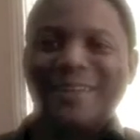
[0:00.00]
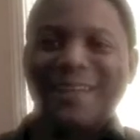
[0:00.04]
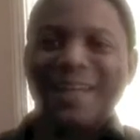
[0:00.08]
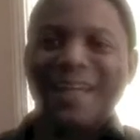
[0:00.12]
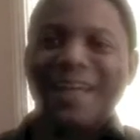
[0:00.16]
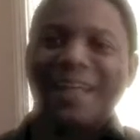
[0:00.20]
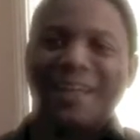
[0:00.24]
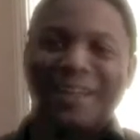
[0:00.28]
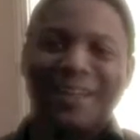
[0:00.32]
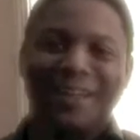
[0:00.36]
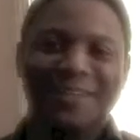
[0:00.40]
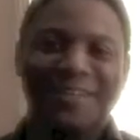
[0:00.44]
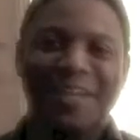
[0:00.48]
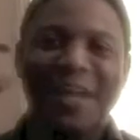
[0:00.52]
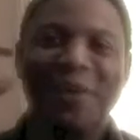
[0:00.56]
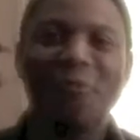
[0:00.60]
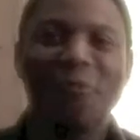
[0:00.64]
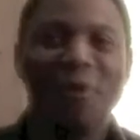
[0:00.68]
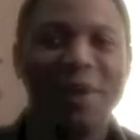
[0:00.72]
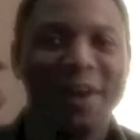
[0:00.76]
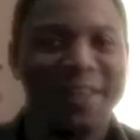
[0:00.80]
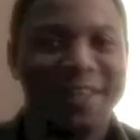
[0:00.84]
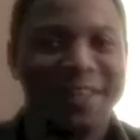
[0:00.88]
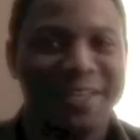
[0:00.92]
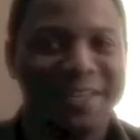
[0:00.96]
Because they
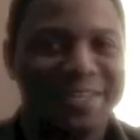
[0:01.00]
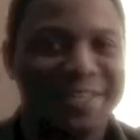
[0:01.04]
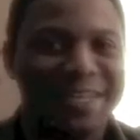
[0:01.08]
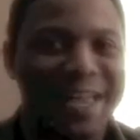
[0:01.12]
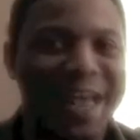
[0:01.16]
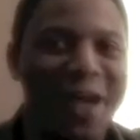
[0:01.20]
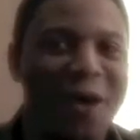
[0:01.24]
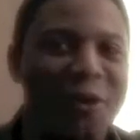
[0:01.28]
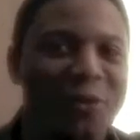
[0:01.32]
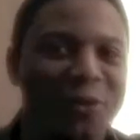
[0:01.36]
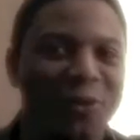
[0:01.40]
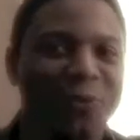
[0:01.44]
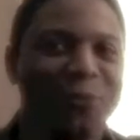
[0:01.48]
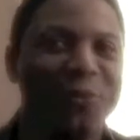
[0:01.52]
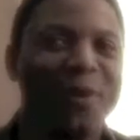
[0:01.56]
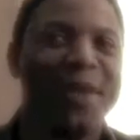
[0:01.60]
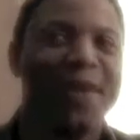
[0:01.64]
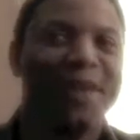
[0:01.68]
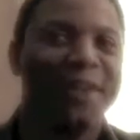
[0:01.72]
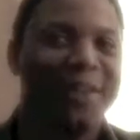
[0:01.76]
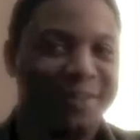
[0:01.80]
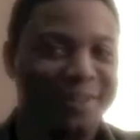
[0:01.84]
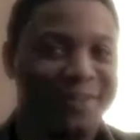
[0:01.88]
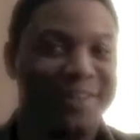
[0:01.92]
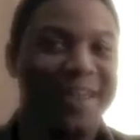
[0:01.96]
wanted to sound the way
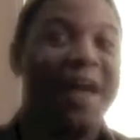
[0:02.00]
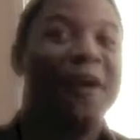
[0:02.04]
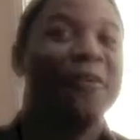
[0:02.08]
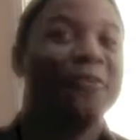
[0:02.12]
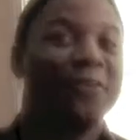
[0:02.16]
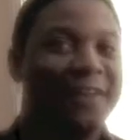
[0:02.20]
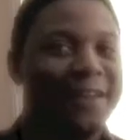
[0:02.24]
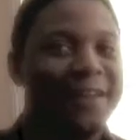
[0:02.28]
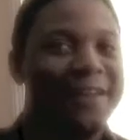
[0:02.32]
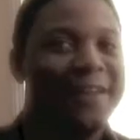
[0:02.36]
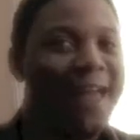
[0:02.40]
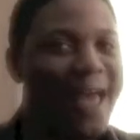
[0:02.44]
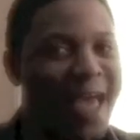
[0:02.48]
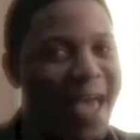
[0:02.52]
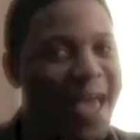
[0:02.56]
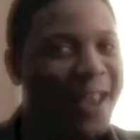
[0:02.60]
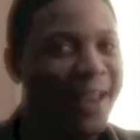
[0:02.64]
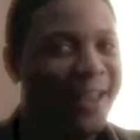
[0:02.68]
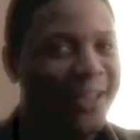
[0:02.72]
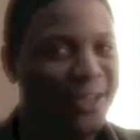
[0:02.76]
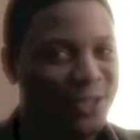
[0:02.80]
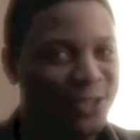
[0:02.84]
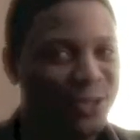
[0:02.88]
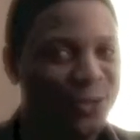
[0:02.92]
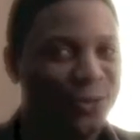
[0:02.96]
it sounded in the
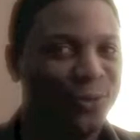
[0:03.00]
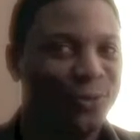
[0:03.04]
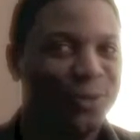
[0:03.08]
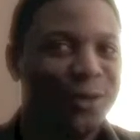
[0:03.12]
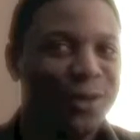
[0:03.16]
alley, too.